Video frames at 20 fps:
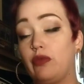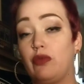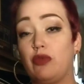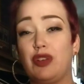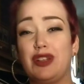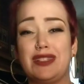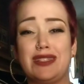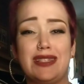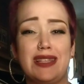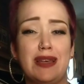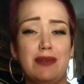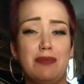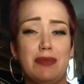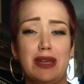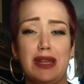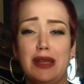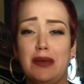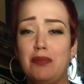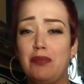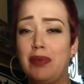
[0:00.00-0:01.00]

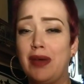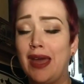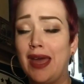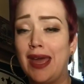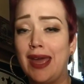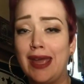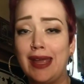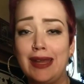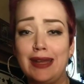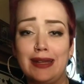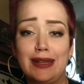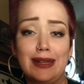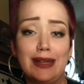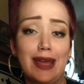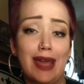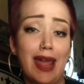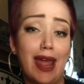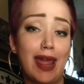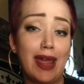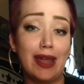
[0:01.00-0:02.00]
resentment and pain and
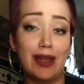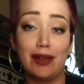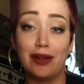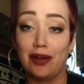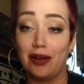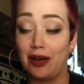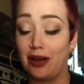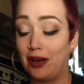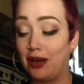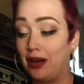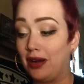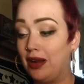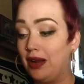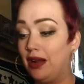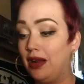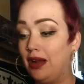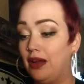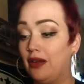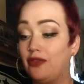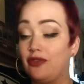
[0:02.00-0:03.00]
anger,
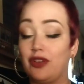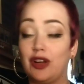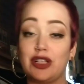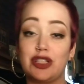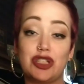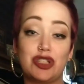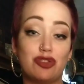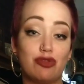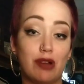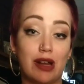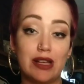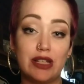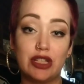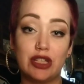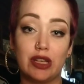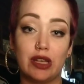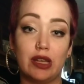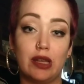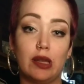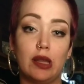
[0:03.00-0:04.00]

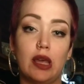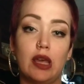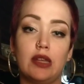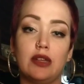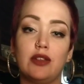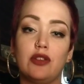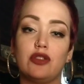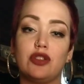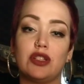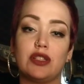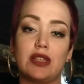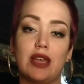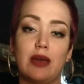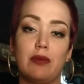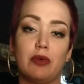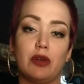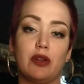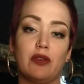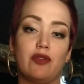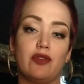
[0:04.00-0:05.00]
frustration, and you're just
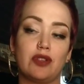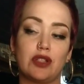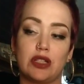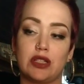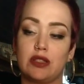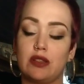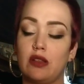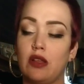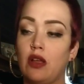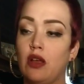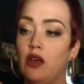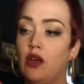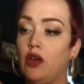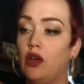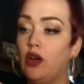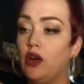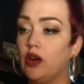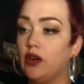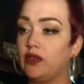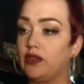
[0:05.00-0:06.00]
able to just
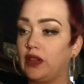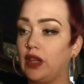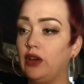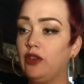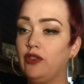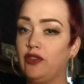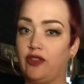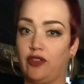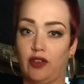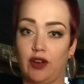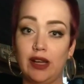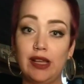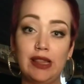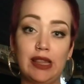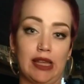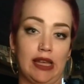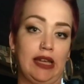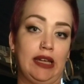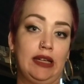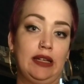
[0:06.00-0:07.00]
float
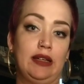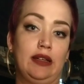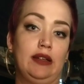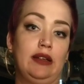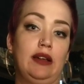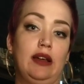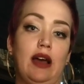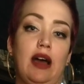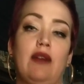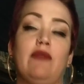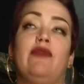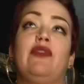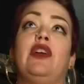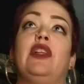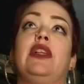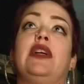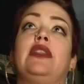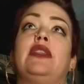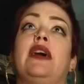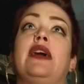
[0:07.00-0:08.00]
freely. I'm
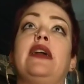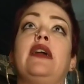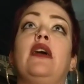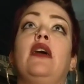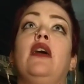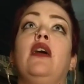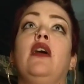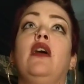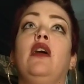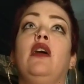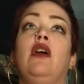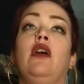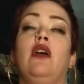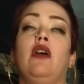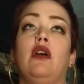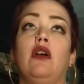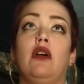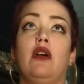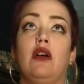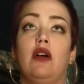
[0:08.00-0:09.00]
feeling like
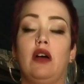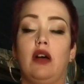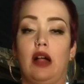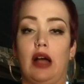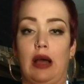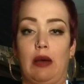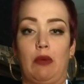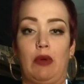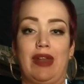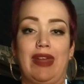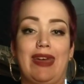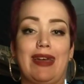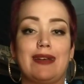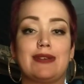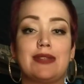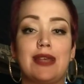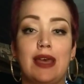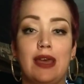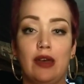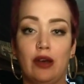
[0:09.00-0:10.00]
I want to
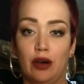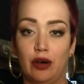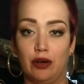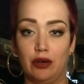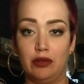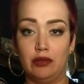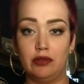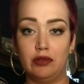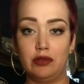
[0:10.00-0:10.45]
exhale.